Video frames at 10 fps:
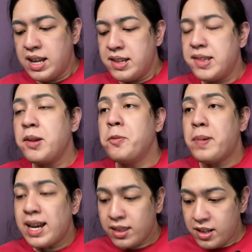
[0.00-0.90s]
So
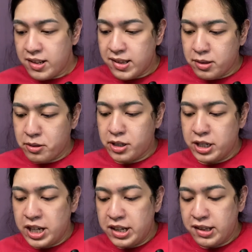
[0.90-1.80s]
back to the
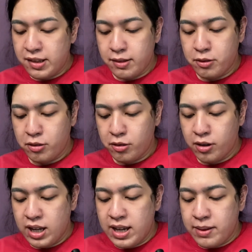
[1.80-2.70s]
story. So
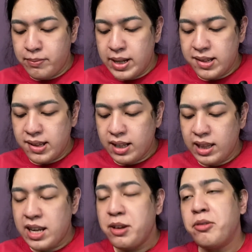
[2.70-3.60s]

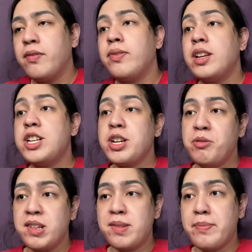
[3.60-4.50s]
basically, she
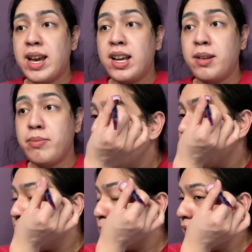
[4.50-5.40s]
was mad
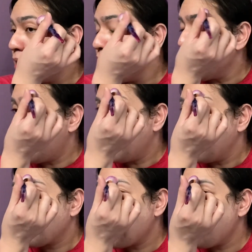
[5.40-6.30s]
because Data
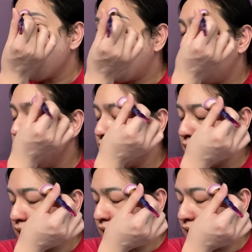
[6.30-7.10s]
Sumanga came in person.